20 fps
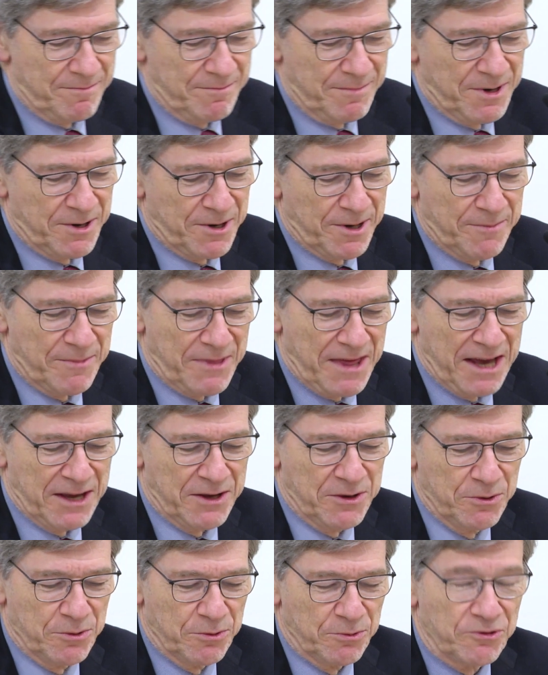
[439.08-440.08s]
Miriam, thank
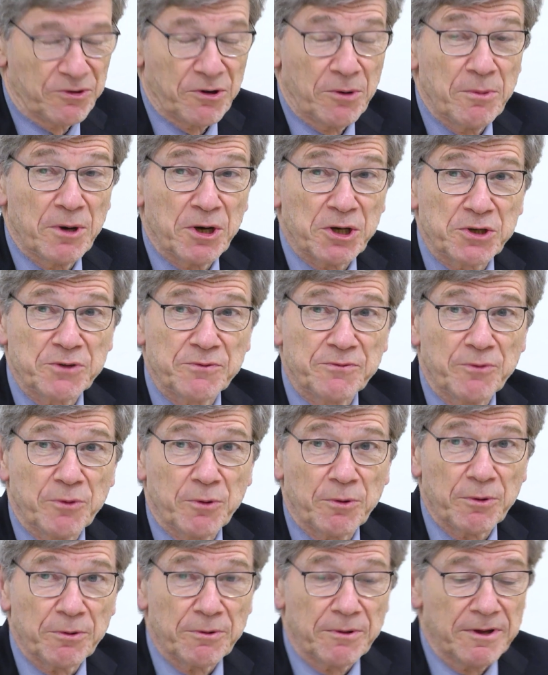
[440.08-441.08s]
you so much
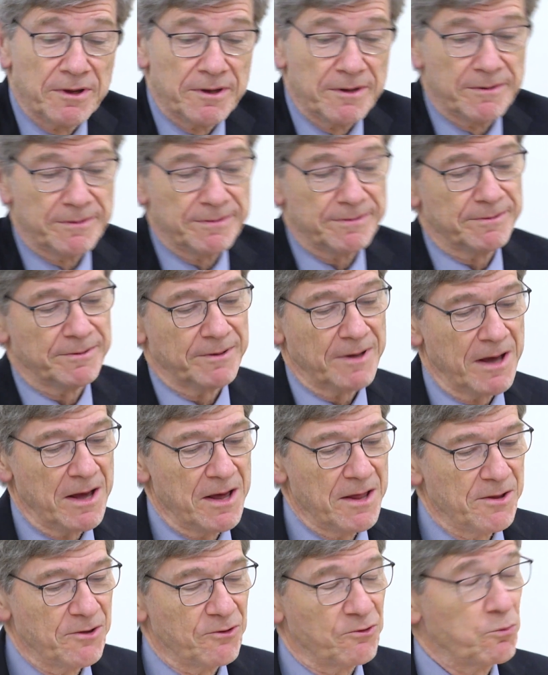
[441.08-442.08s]
for
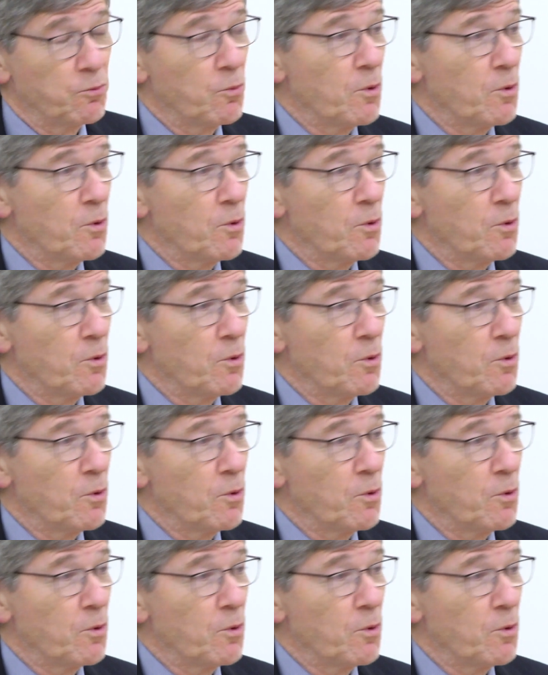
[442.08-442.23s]
this